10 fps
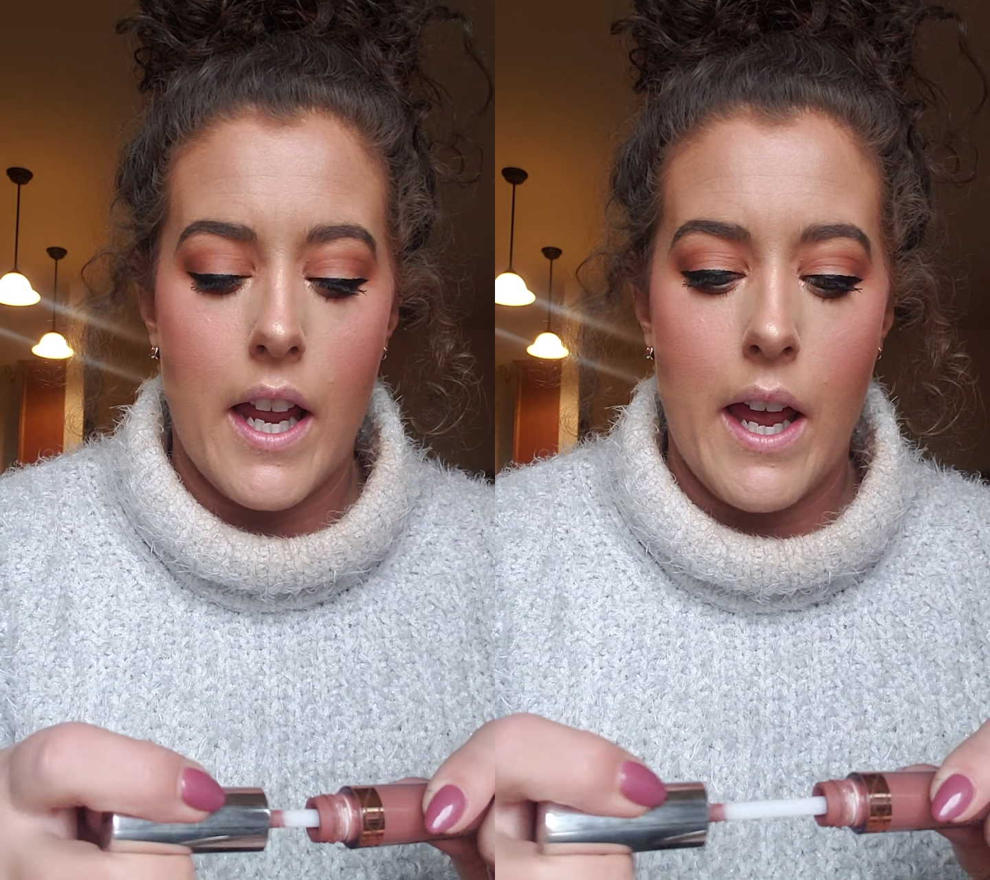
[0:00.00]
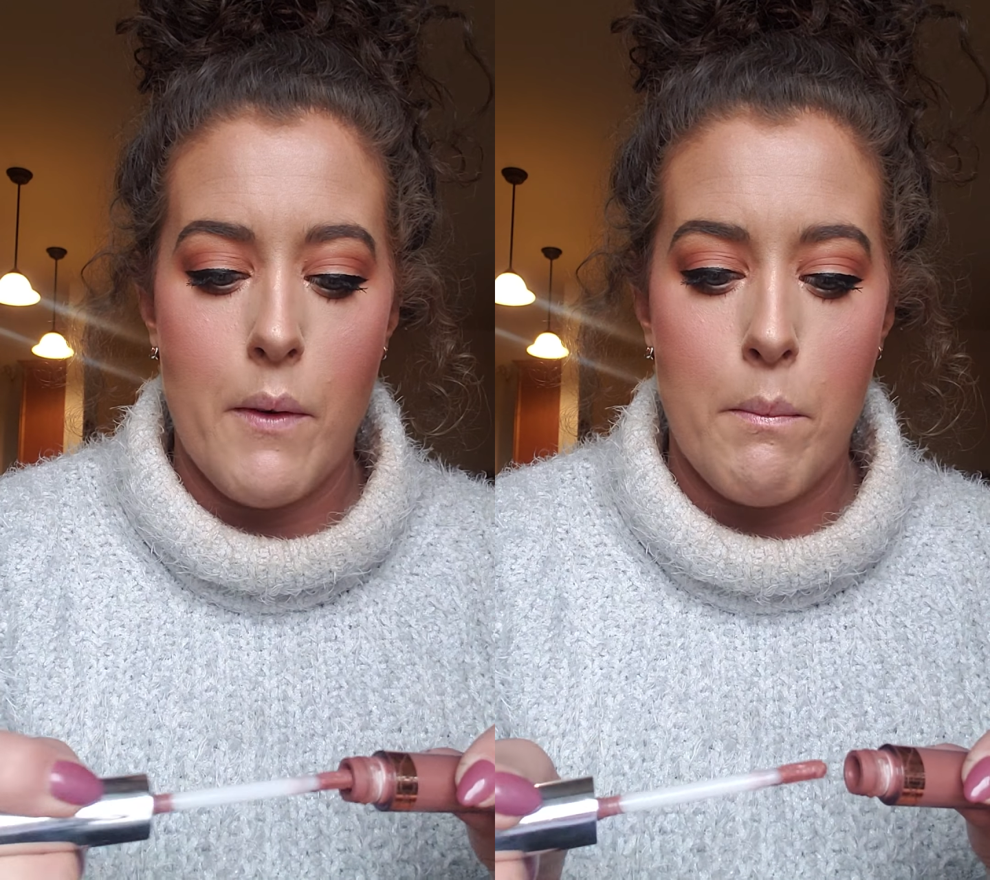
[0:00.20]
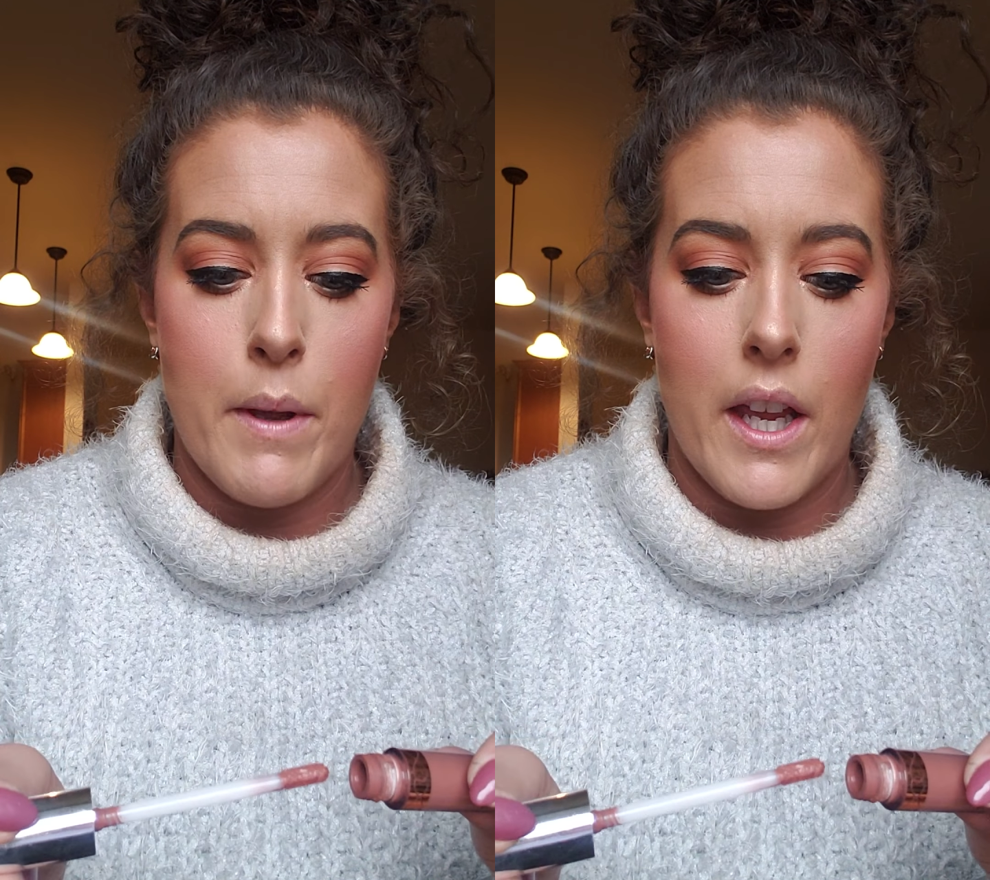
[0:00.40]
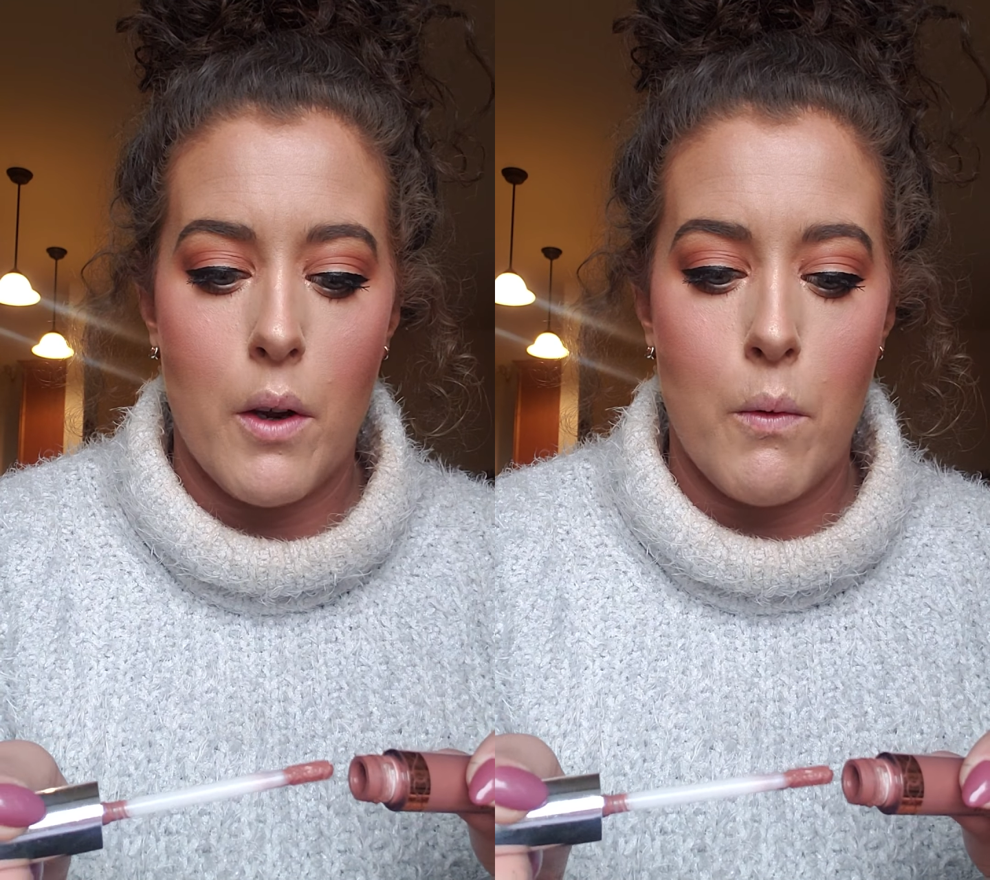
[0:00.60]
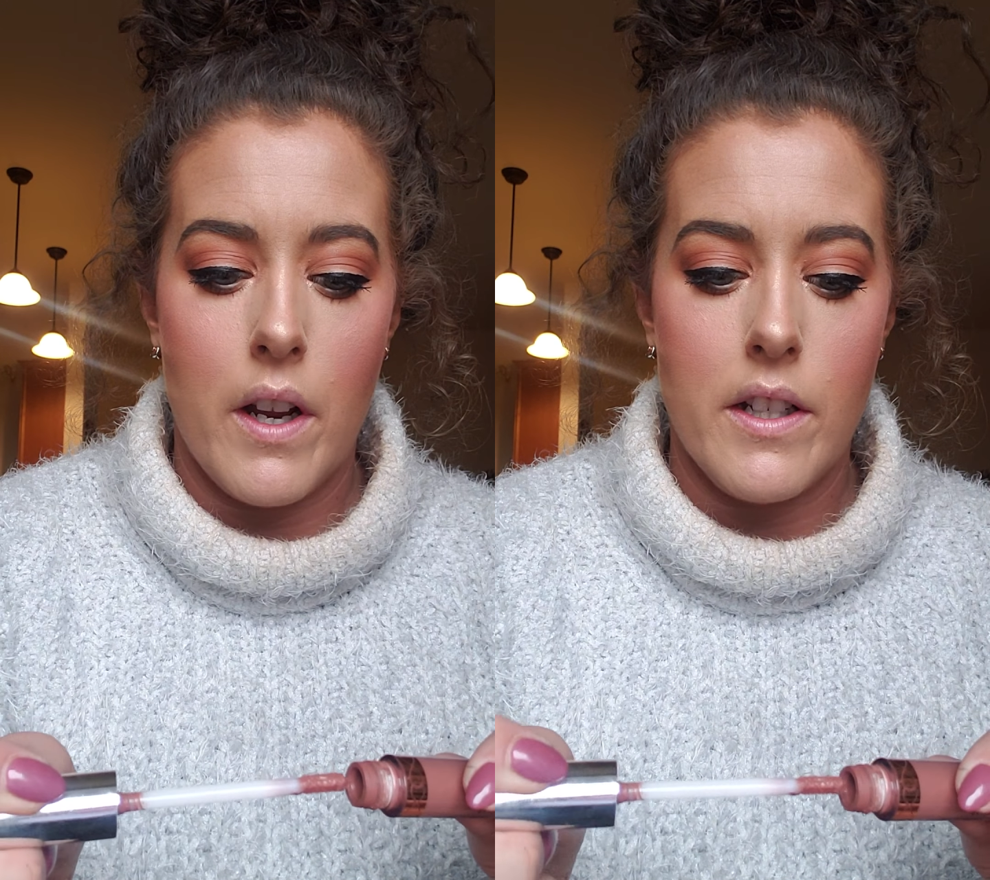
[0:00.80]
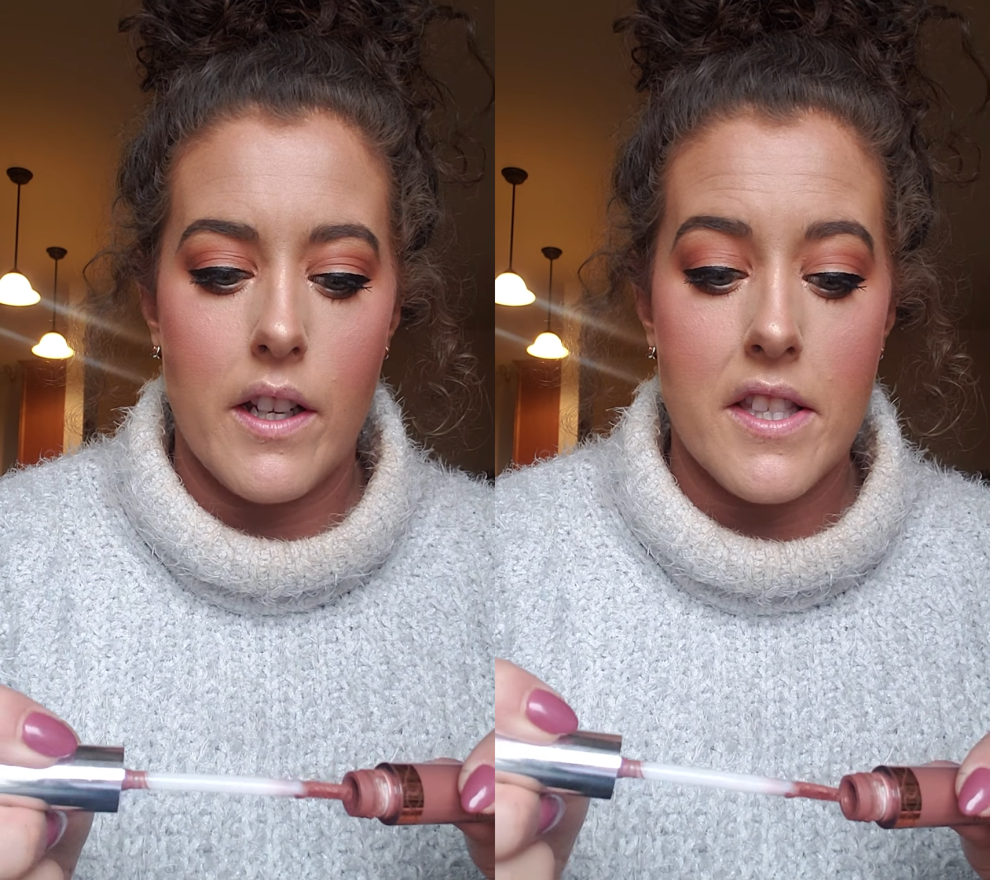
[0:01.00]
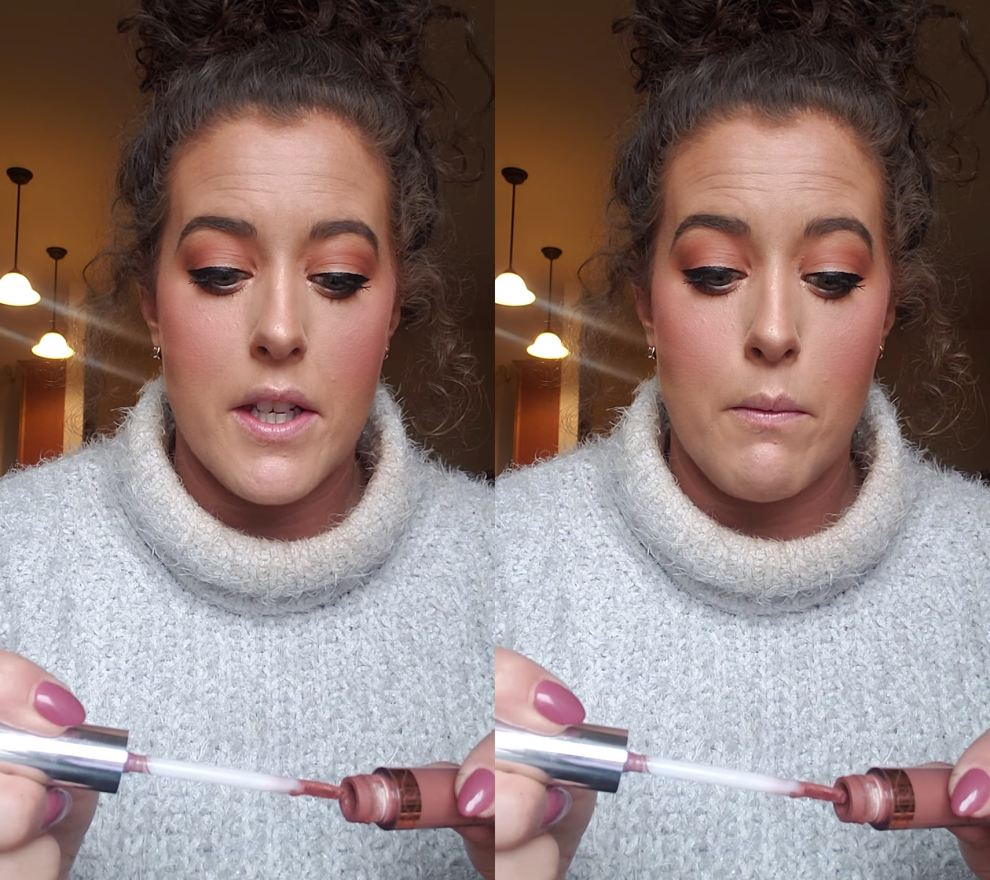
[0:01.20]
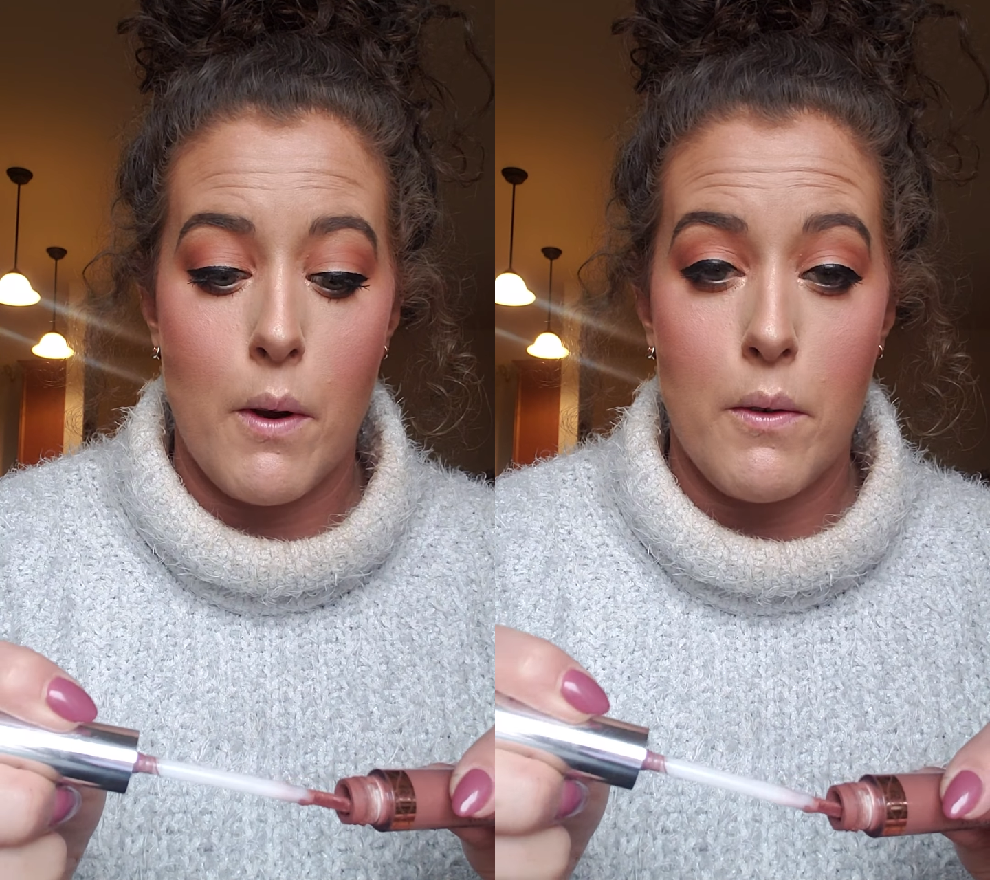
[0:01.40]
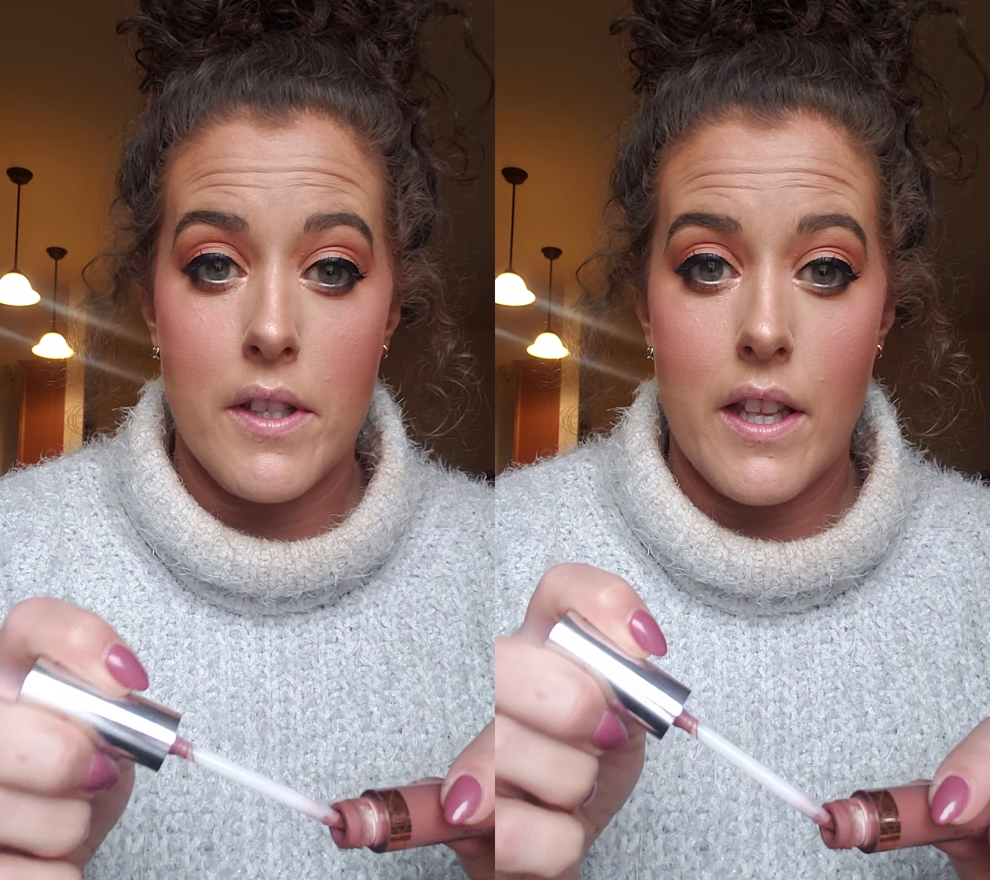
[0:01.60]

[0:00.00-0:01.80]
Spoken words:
I have a pink one, Dusty Rose,